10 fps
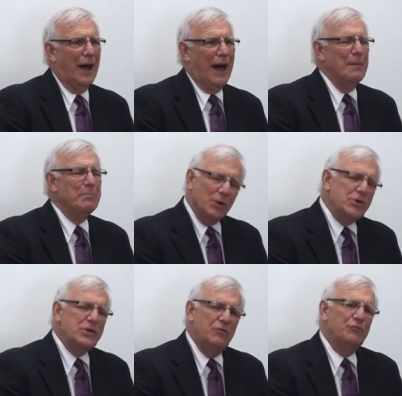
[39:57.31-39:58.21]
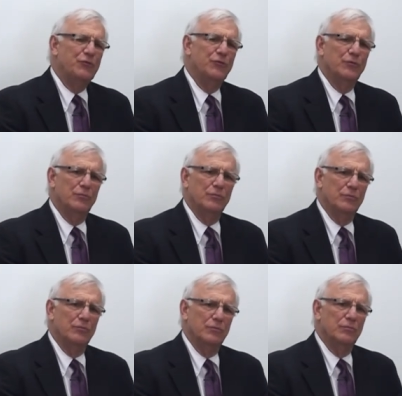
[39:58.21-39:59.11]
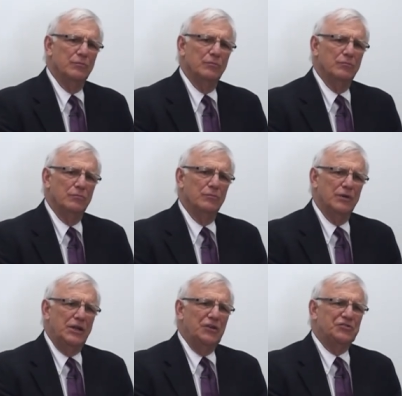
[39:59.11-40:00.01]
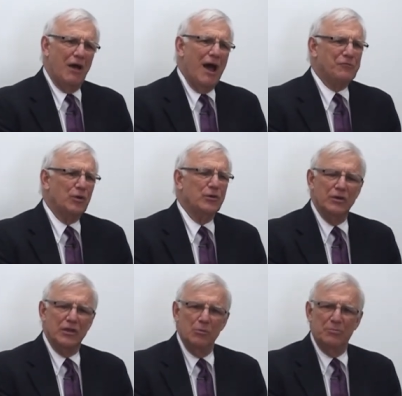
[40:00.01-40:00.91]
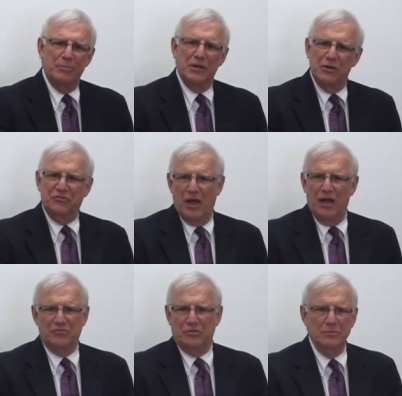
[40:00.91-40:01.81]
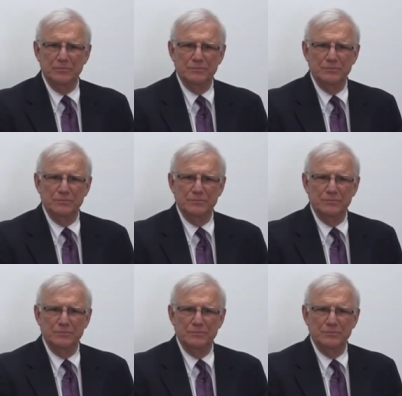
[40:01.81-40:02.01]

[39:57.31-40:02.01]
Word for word: I believe in East Africa it would be a disaster.